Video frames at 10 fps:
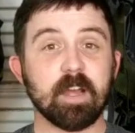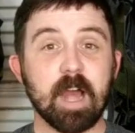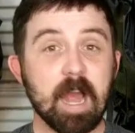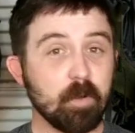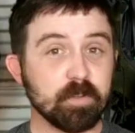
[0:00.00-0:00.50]

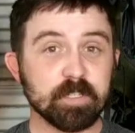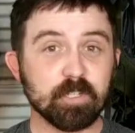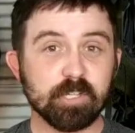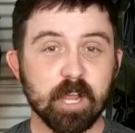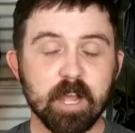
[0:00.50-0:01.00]
I was in
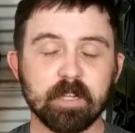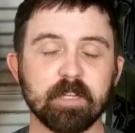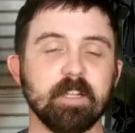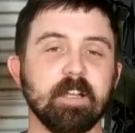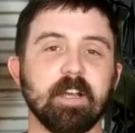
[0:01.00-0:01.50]
shock.
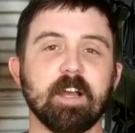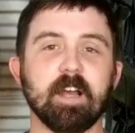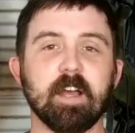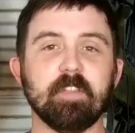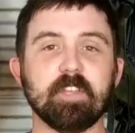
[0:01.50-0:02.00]

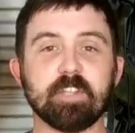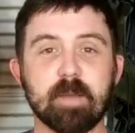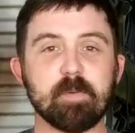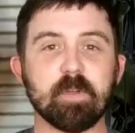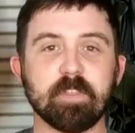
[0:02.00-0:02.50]
They
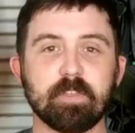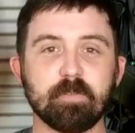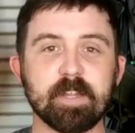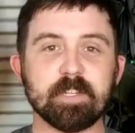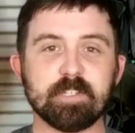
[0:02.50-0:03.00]
shot me with a
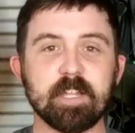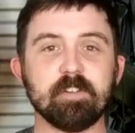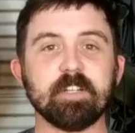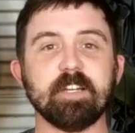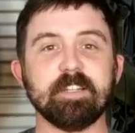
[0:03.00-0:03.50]
3-inch
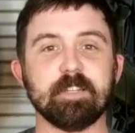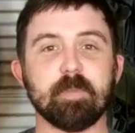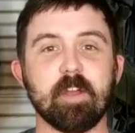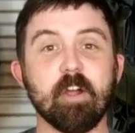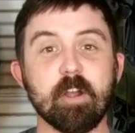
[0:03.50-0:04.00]
nail gun into
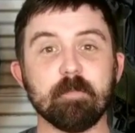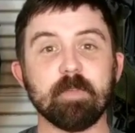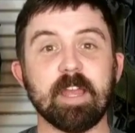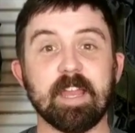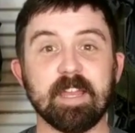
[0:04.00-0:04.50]
my arm,
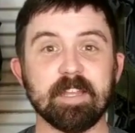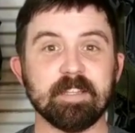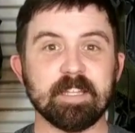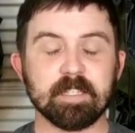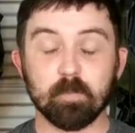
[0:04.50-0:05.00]
and
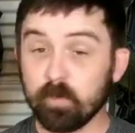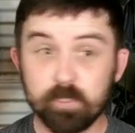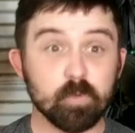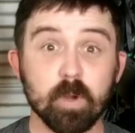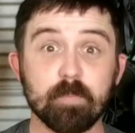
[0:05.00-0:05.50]
they said, well,
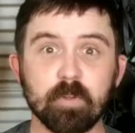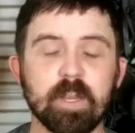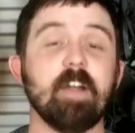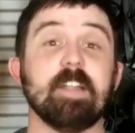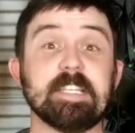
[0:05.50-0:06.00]
do you want to pull it
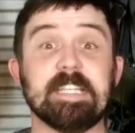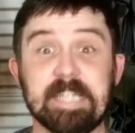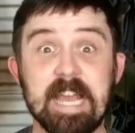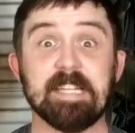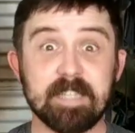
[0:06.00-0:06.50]
out? And I said,
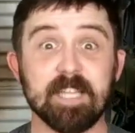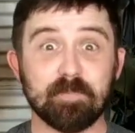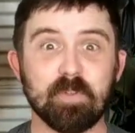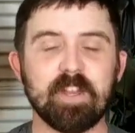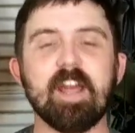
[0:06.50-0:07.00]
yes,
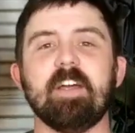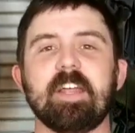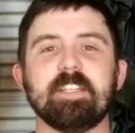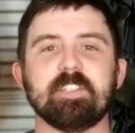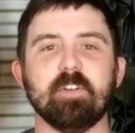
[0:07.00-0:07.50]
pull it out.
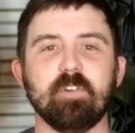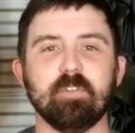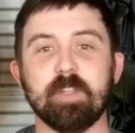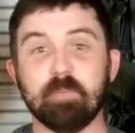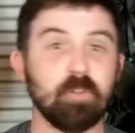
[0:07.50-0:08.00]
And
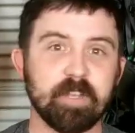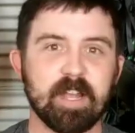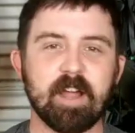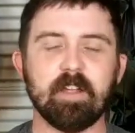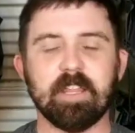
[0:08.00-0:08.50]
so they pulled it
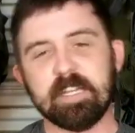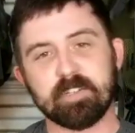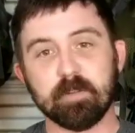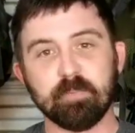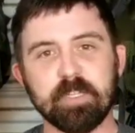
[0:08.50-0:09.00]
out, and I
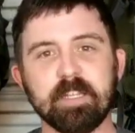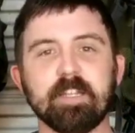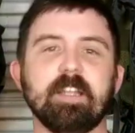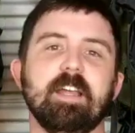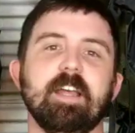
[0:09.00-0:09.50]
started bleeding.